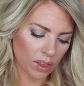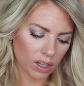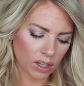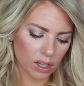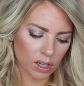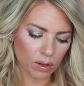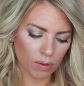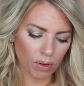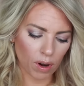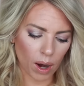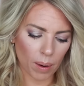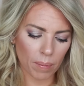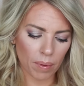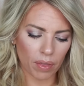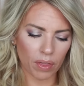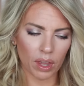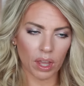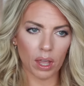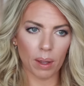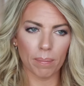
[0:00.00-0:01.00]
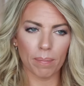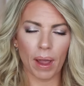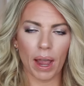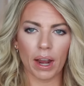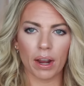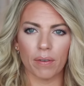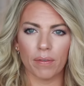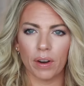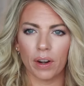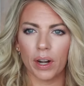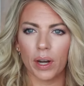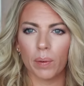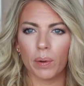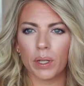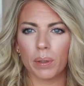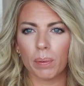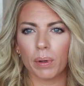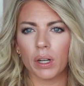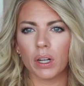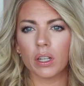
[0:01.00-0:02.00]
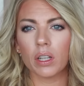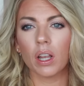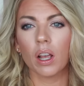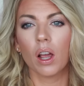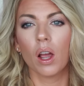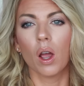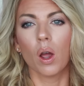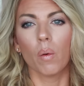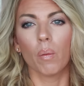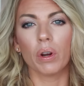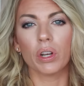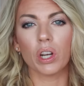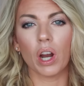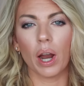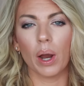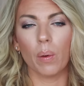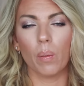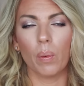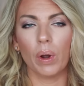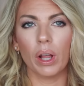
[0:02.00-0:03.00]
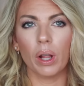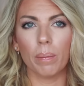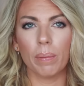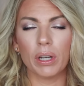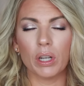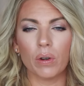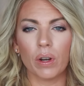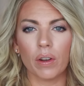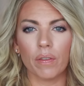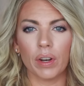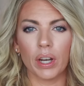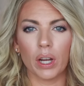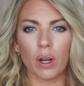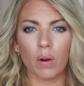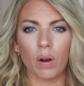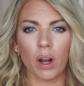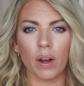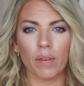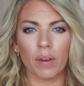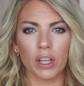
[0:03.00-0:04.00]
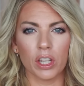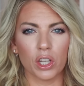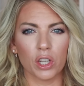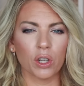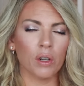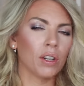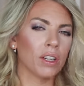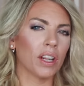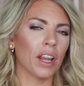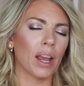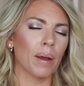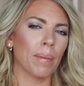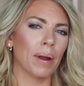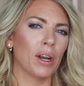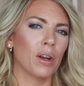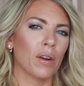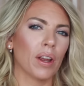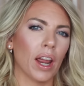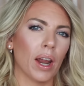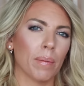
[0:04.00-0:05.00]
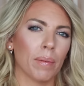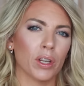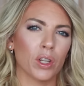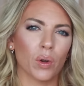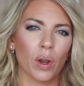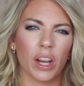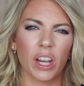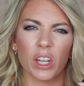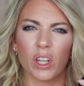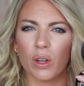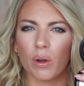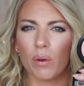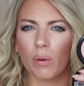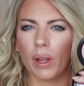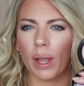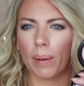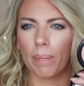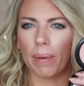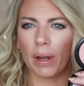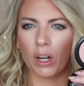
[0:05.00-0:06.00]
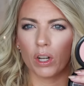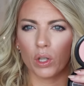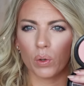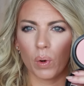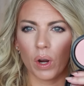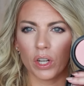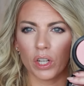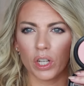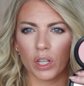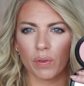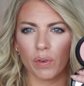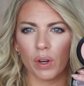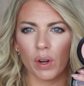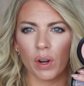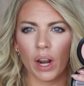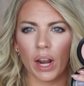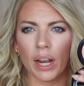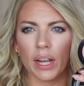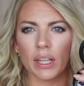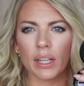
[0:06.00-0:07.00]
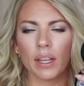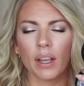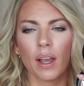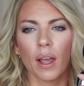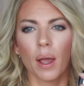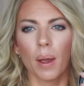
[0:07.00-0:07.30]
This is from the MAC Fairy Whispers, which I will be doing a video of as soon as I get my new camera so I can do like better swatches for you guys.